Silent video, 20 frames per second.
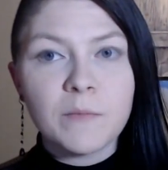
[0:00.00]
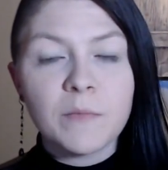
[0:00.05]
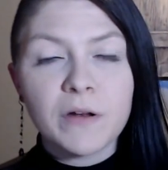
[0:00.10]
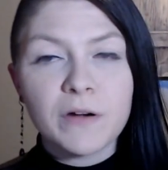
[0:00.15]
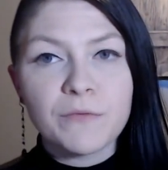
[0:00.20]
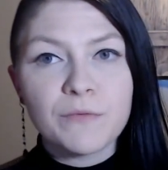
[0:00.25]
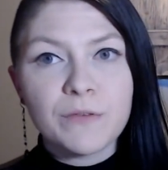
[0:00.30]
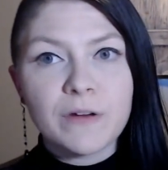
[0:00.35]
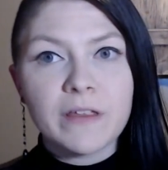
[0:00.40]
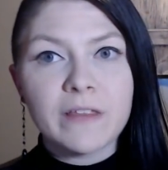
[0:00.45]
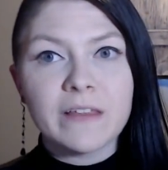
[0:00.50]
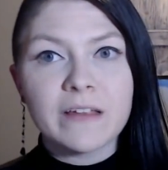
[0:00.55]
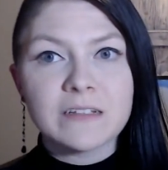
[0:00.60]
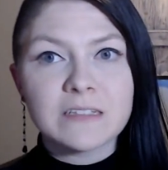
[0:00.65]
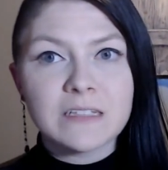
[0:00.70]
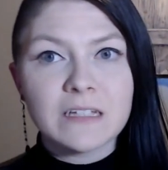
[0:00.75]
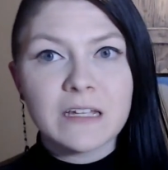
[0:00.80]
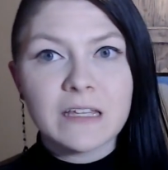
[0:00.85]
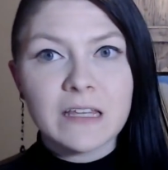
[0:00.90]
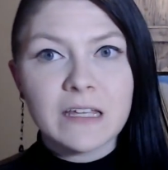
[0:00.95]

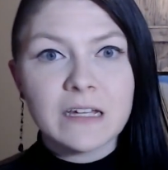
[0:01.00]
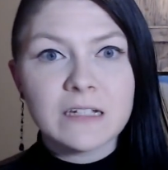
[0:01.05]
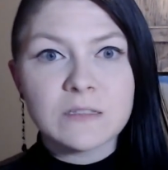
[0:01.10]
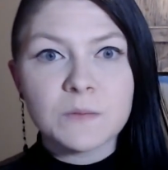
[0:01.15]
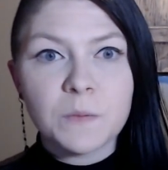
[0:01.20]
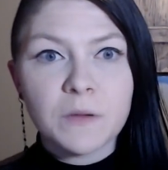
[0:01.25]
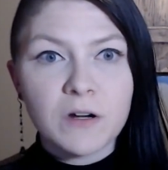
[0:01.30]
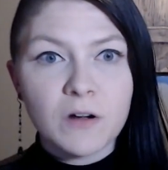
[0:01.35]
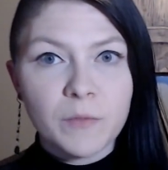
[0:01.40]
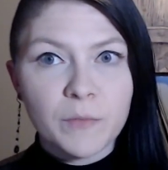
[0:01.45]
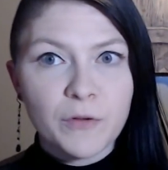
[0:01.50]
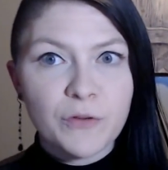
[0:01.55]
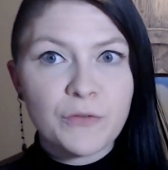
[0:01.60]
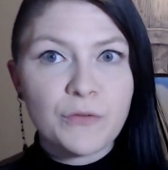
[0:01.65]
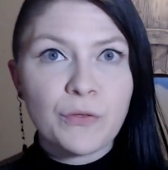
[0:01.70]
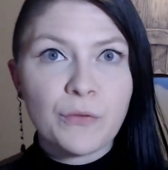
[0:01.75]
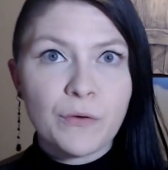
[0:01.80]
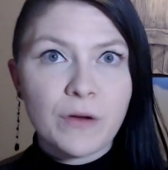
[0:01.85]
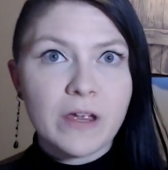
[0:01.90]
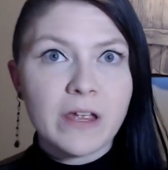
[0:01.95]
Realistically it's been
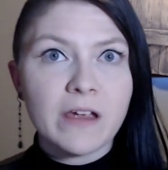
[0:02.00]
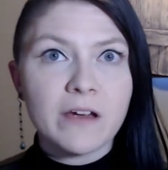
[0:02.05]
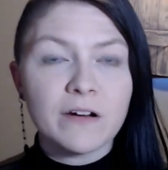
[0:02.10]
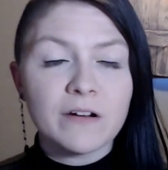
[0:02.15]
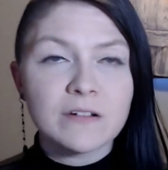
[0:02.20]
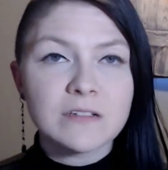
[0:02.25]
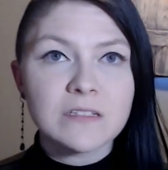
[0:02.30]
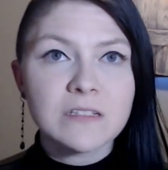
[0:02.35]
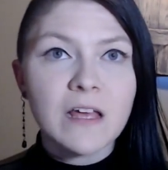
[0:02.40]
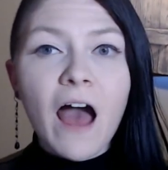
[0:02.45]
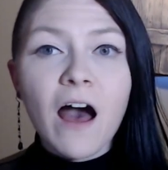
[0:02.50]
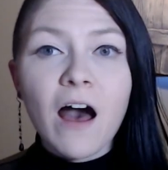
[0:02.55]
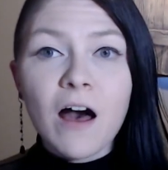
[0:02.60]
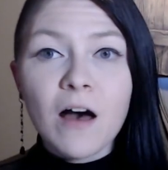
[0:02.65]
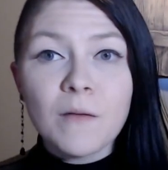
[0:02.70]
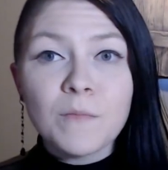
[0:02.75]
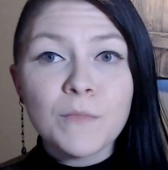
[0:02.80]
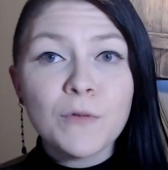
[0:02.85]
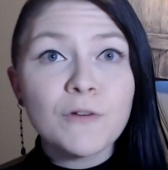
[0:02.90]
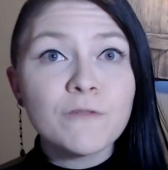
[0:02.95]
almost 3 years,
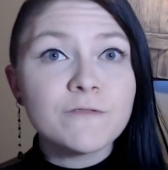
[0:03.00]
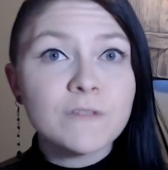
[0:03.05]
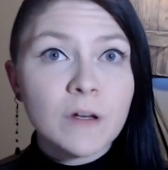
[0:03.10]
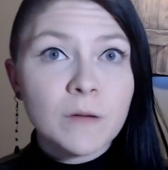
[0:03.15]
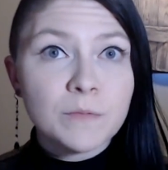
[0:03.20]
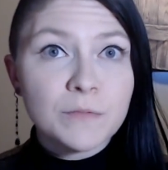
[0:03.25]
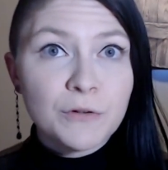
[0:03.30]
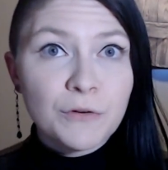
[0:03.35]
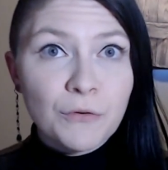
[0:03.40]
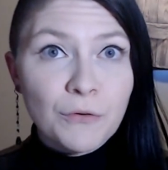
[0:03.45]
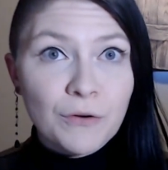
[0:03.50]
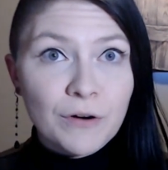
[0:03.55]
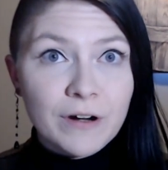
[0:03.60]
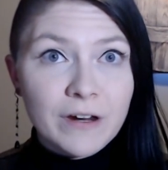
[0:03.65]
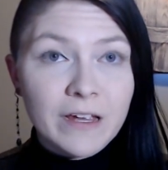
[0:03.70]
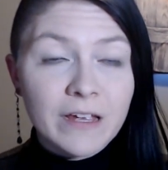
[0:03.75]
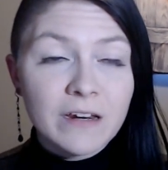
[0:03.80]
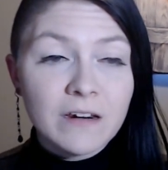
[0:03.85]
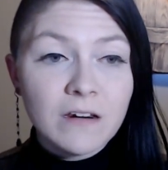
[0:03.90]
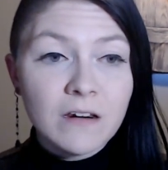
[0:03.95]
moved up to
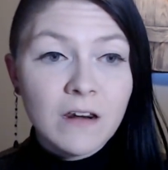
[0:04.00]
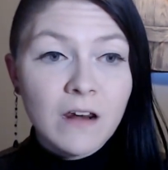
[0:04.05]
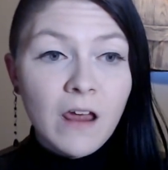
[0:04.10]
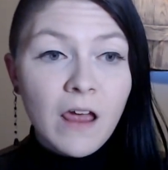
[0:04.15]
Oregon.